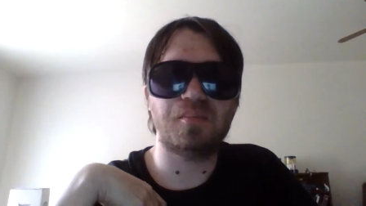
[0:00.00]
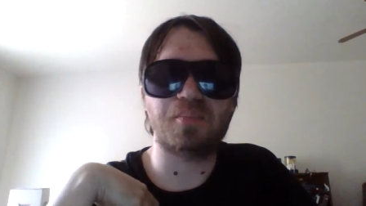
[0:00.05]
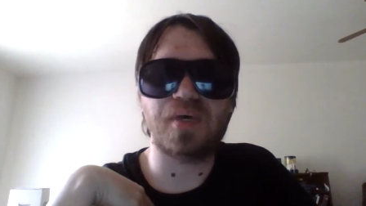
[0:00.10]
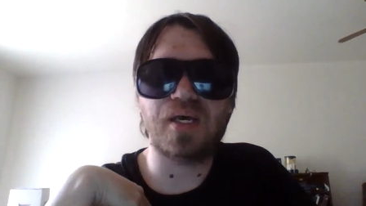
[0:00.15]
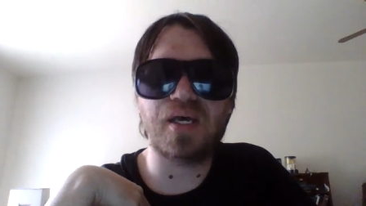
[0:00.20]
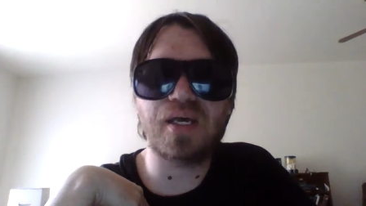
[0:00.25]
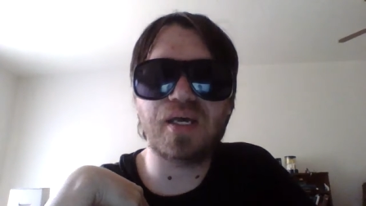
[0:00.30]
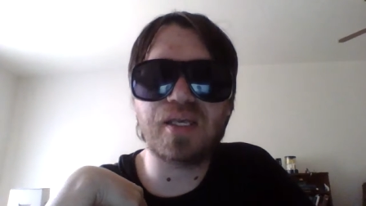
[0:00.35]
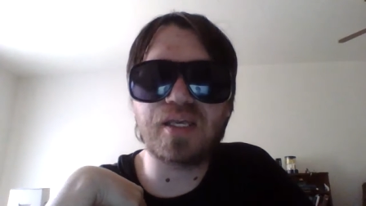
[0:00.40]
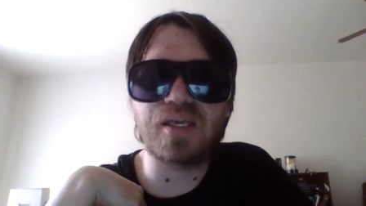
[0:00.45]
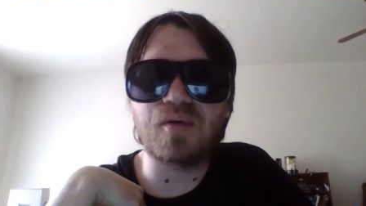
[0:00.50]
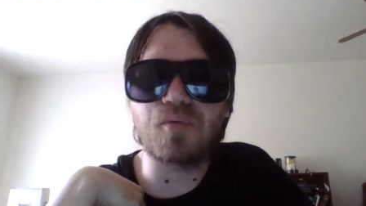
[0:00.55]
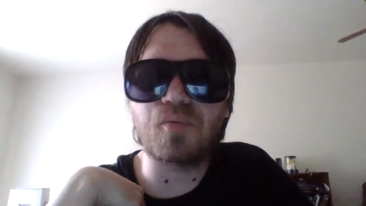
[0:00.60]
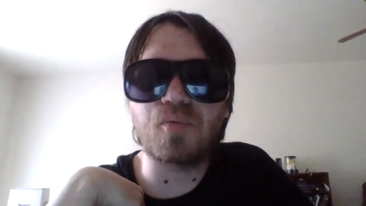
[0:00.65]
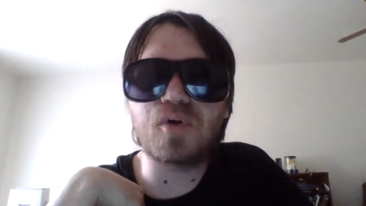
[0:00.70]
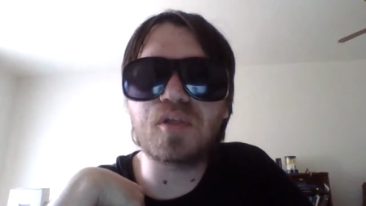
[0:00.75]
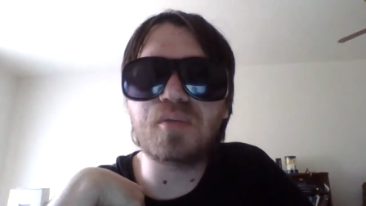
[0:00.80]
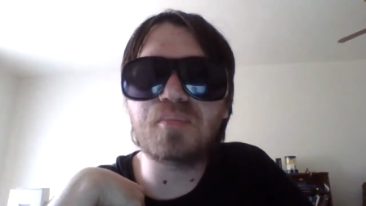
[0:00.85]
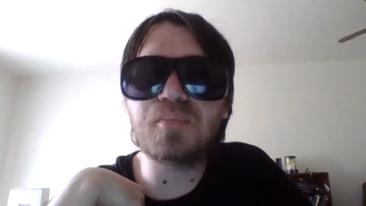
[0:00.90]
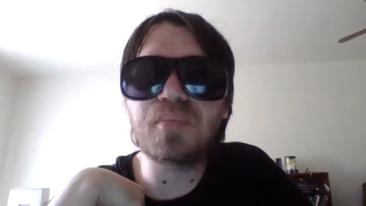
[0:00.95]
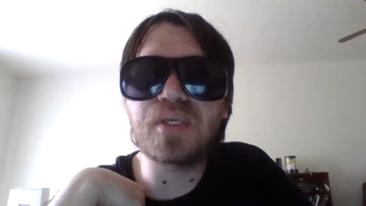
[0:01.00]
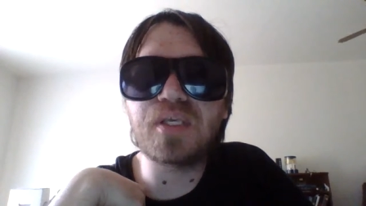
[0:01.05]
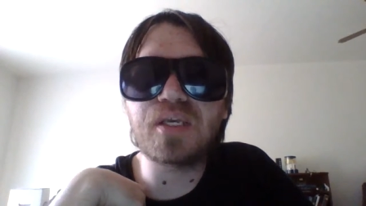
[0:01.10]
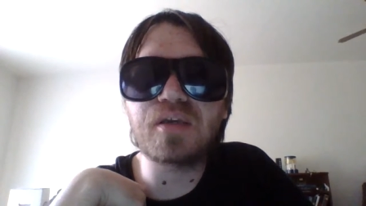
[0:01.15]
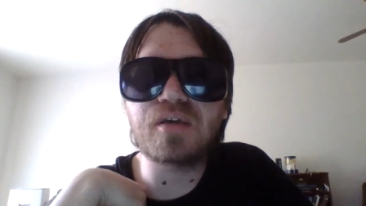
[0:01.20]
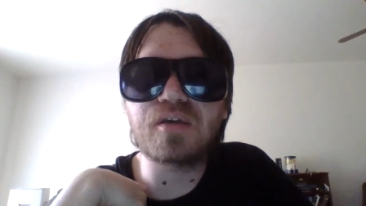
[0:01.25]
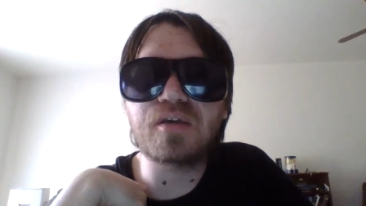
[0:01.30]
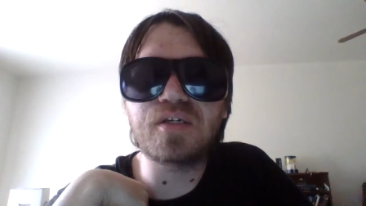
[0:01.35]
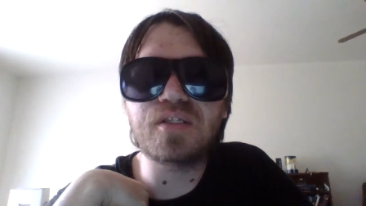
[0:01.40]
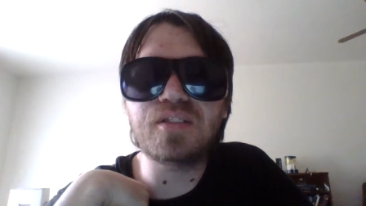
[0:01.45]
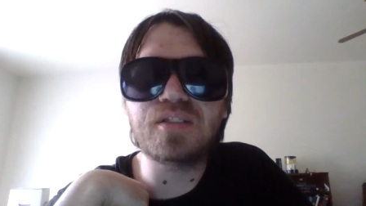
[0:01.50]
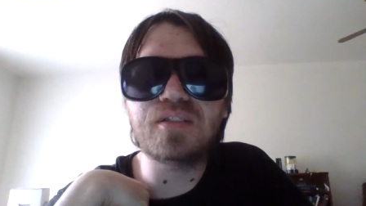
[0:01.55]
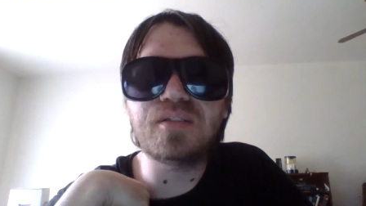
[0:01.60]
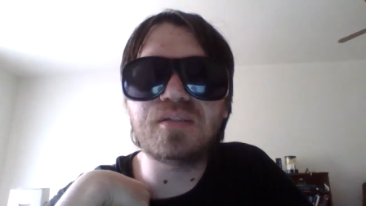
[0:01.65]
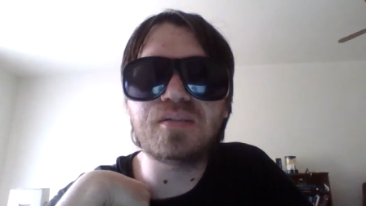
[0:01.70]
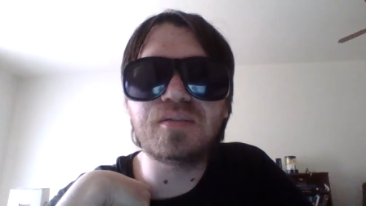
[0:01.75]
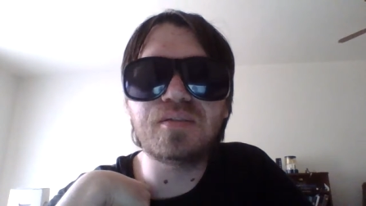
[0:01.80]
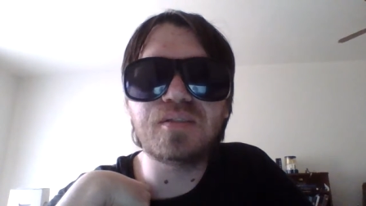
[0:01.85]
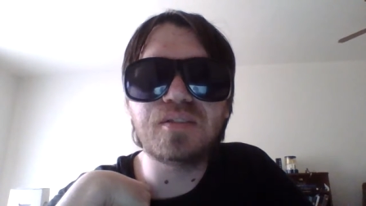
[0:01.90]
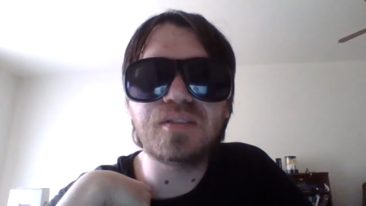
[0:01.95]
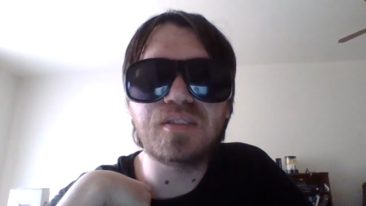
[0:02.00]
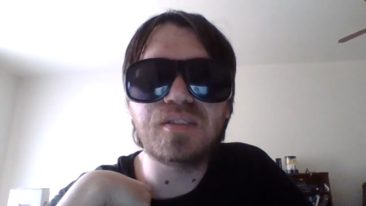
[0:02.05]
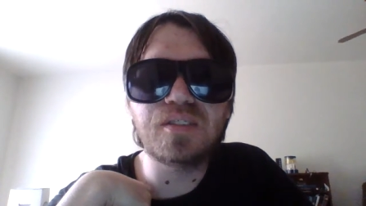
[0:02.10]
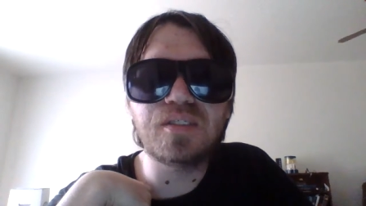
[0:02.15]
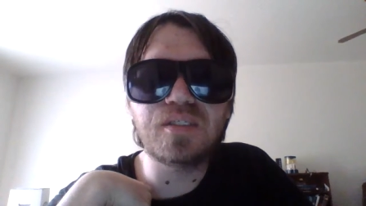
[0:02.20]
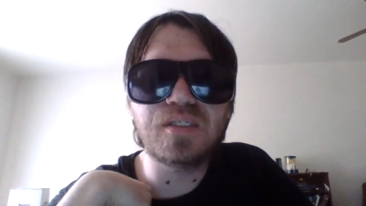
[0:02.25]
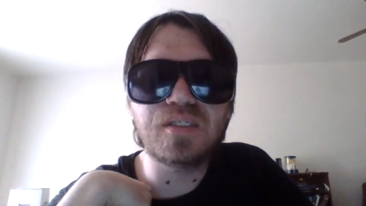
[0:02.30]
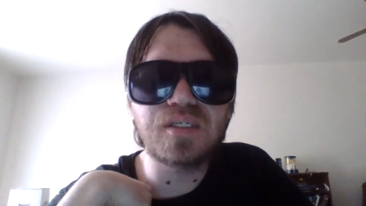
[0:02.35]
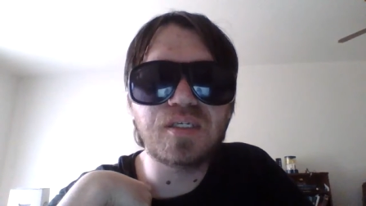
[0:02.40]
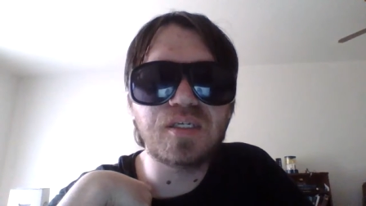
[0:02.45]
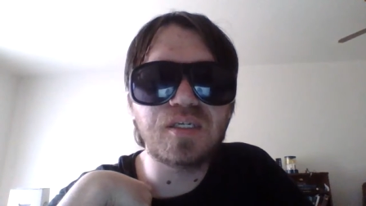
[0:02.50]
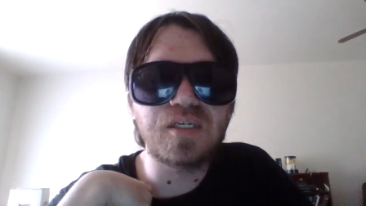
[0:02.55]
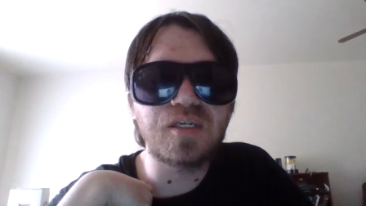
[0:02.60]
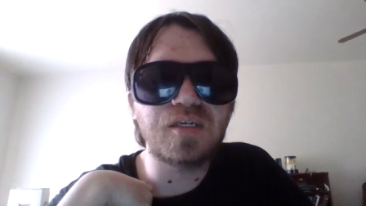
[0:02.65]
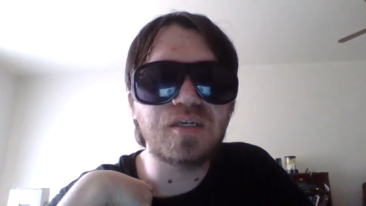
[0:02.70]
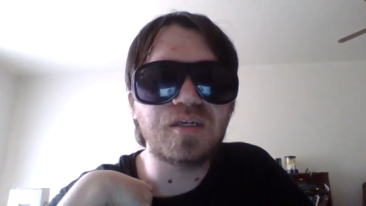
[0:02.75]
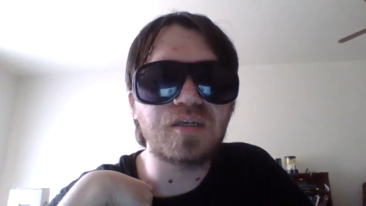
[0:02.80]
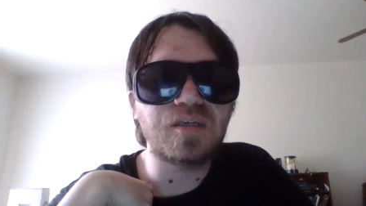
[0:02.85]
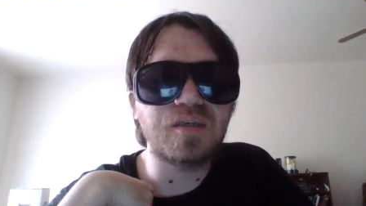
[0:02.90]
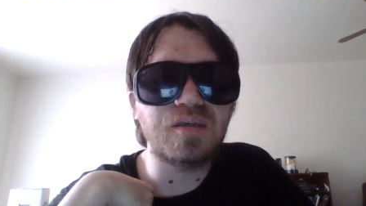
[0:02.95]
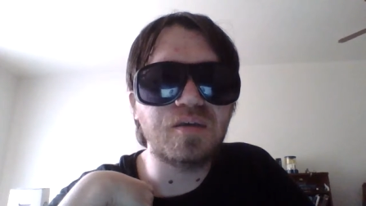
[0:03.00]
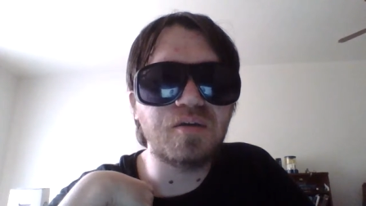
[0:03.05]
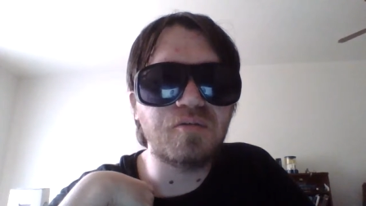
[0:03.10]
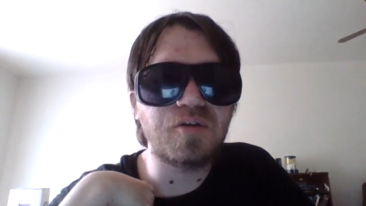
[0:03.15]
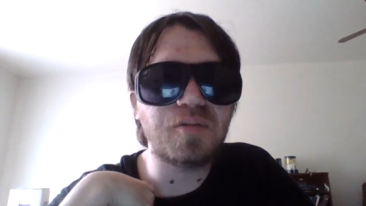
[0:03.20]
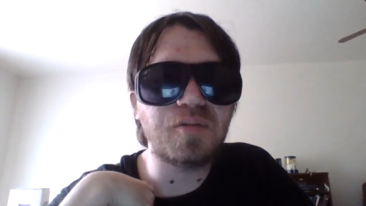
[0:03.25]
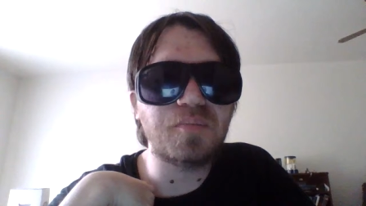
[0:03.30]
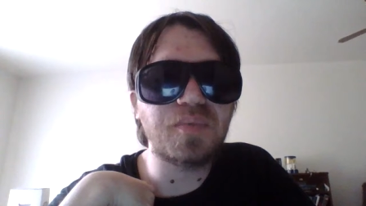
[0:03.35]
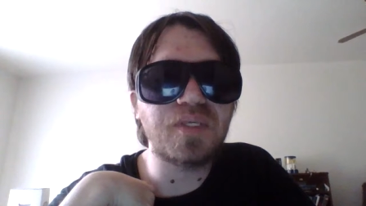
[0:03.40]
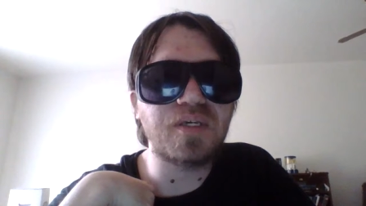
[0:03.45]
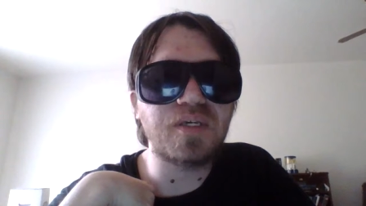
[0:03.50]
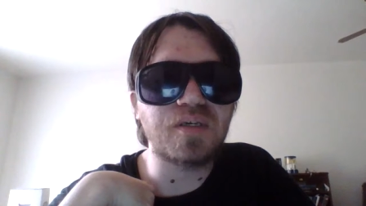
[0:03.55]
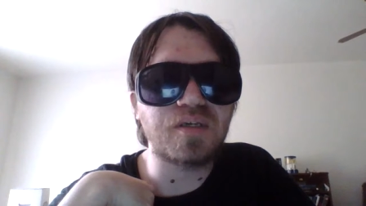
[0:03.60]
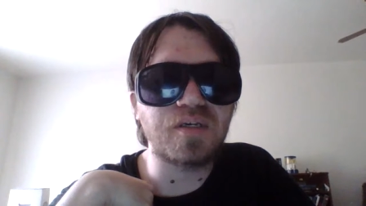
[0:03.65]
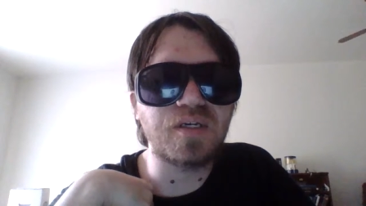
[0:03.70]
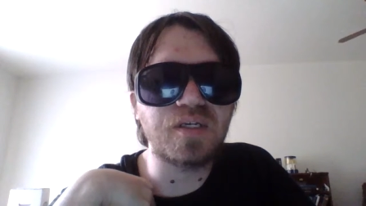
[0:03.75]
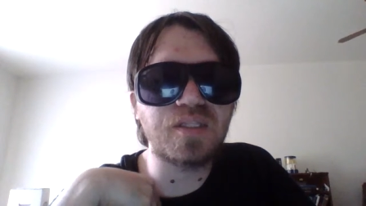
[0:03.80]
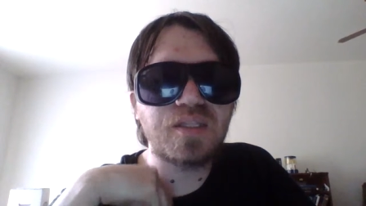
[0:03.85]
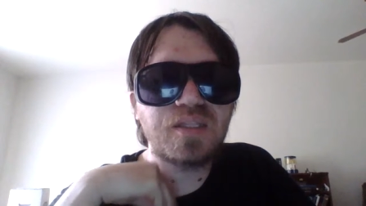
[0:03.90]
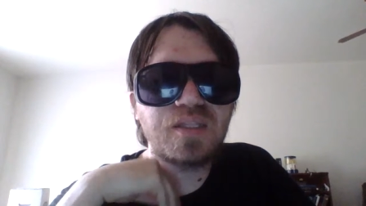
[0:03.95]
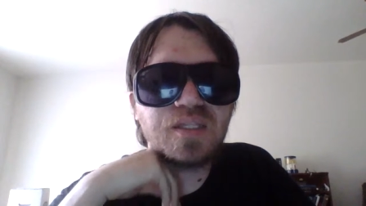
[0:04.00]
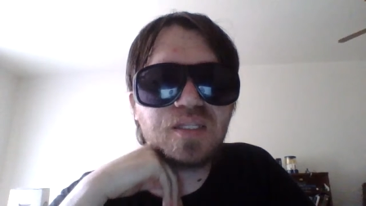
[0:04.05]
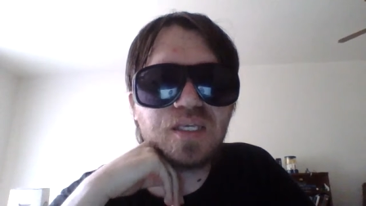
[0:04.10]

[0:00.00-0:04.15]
But it would be a good it would be a good